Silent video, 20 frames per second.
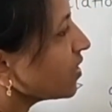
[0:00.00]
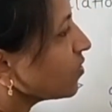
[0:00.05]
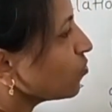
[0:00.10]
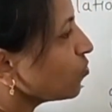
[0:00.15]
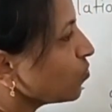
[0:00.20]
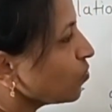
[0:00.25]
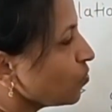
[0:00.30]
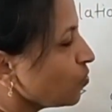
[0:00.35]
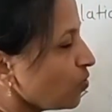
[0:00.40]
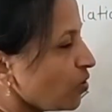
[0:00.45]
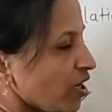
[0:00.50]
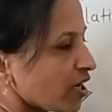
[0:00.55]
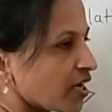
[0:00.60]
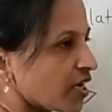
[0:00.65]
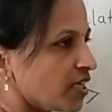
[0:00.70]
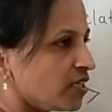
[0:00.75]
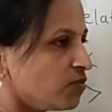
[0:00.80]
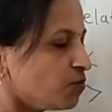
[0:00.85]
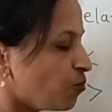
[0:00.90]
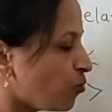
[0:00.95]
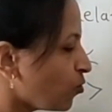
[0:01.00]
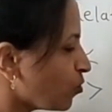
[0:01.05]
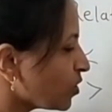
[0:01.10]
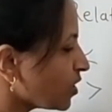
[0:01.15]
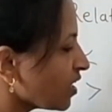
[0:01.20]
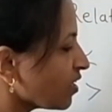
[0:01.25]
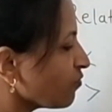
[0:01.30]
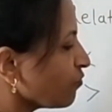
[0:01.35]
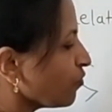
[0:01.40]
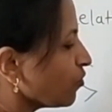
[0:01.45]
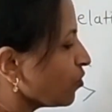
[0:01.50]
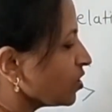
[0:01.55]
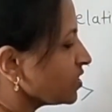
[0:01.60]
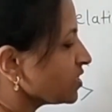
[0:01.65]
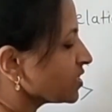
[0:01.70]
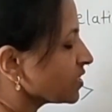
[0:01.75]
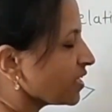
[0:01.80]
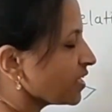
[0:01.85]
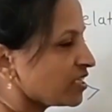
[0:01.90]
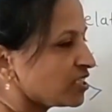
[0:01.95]
No, again both are
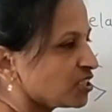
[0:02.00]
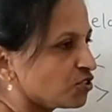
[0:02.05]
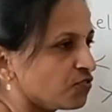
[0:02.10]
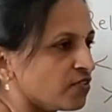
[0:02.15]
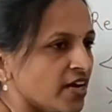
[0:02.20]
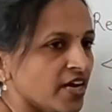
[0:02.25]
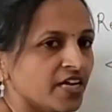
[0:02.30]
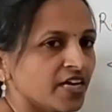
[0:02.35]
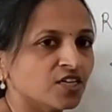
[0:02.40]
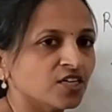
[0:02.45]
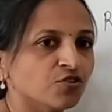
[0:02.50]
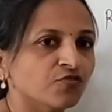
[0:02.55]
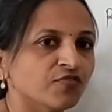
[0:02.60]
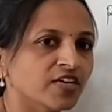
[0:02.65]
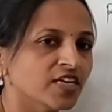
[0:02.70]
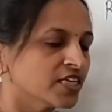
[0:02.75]
false, that's why it will